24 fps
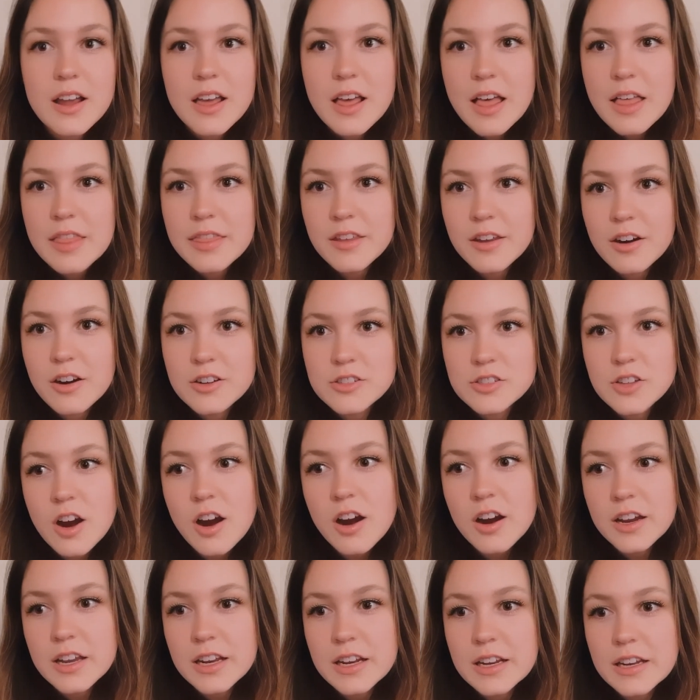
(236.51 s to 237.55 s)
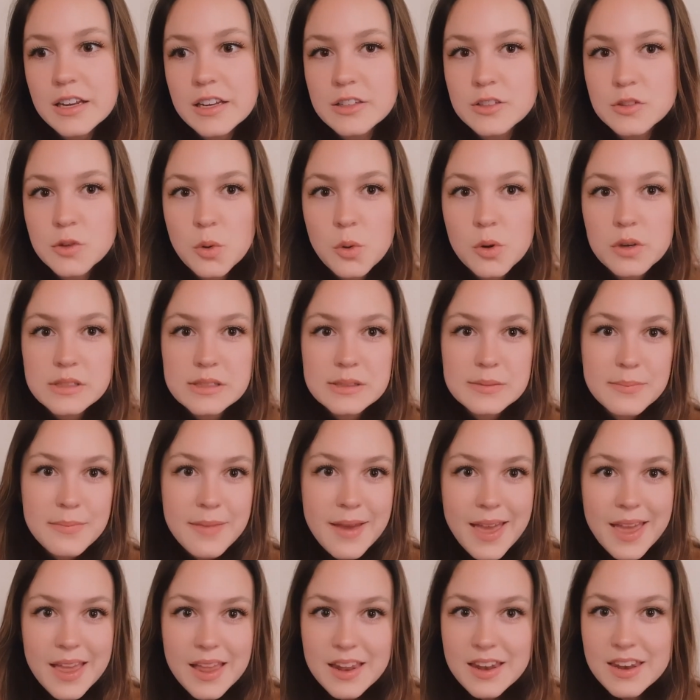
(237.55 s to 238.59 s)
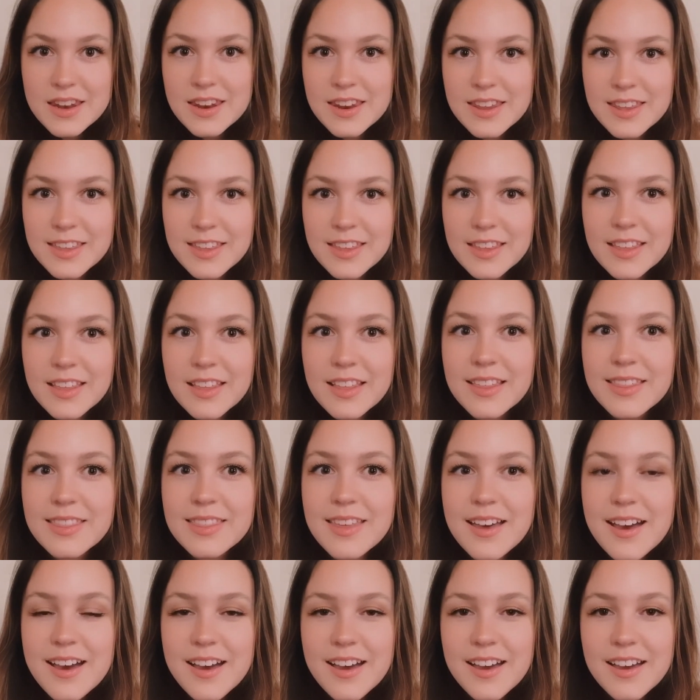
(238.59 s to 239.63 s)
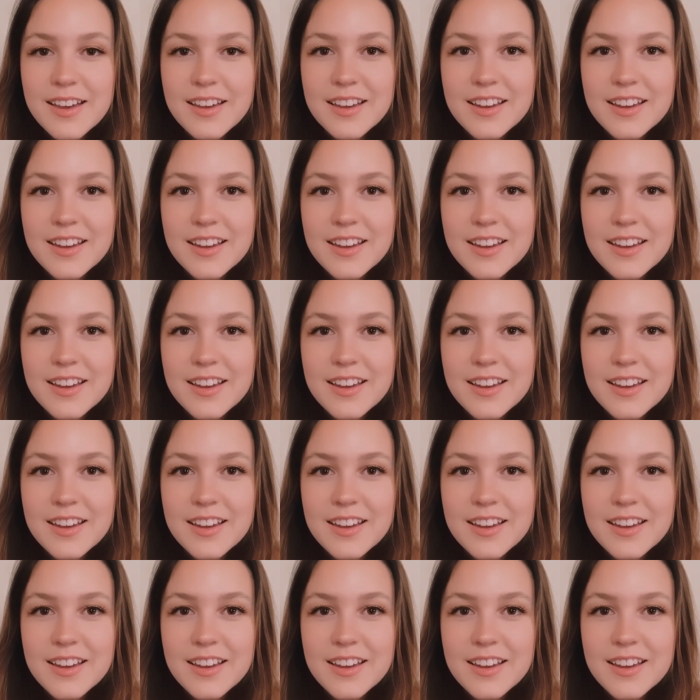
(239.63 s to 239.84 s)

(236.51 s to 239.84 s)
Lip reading: that are targeted towards men that